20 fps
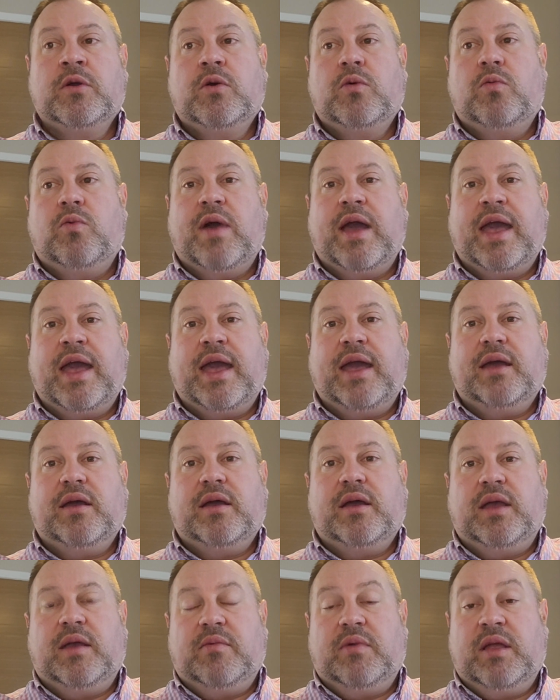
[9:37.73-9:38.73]
where
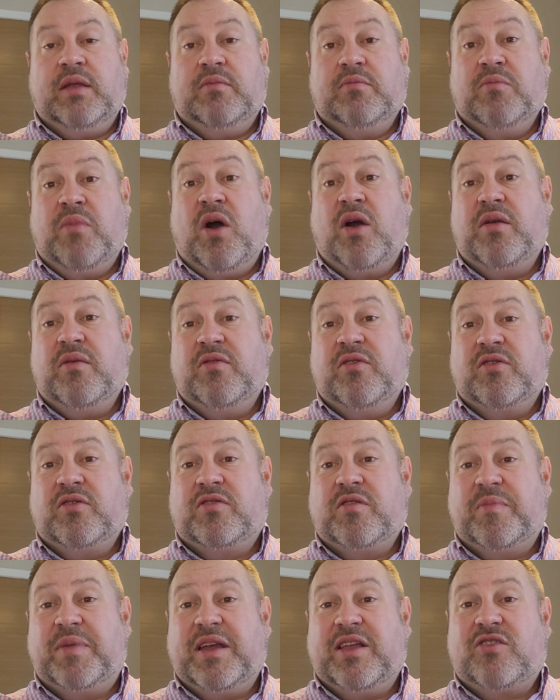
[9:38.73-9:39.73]
it might have
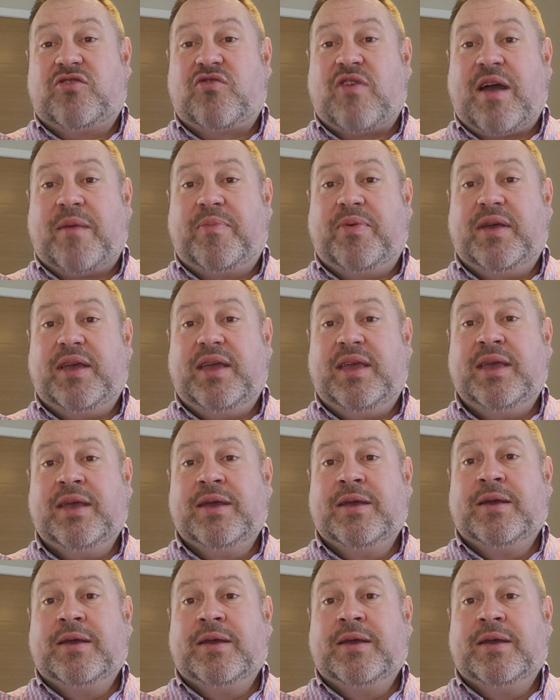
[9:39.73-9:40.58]
looked a bit trappy.